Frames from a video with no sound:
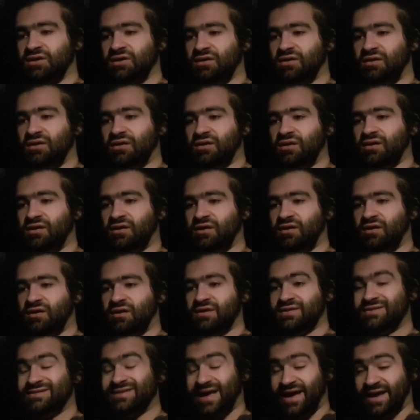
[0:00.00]
uh,
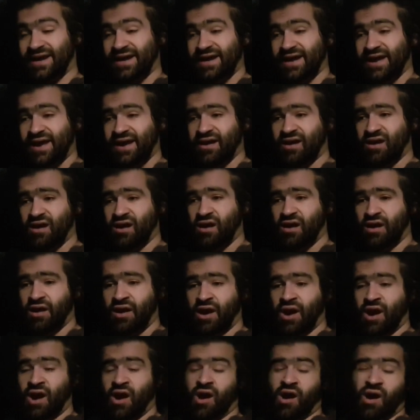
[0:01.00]
Saturday,
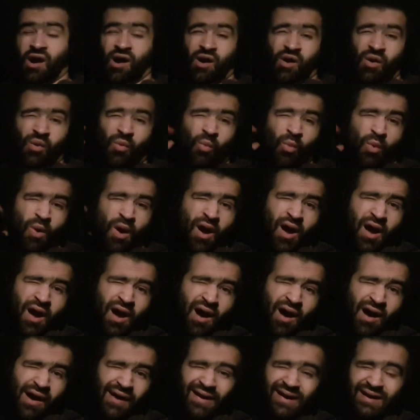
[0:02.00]
where
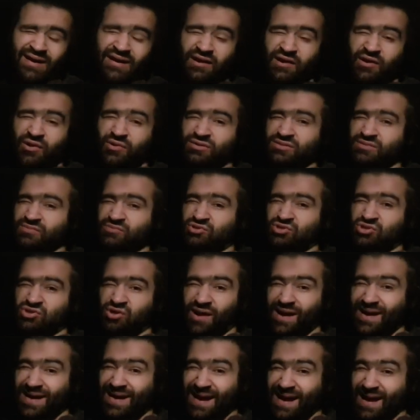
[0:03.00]
I need to do some
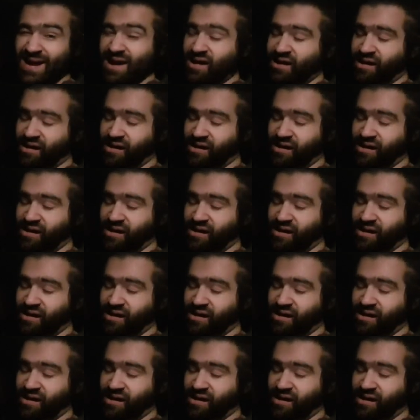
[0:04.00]
training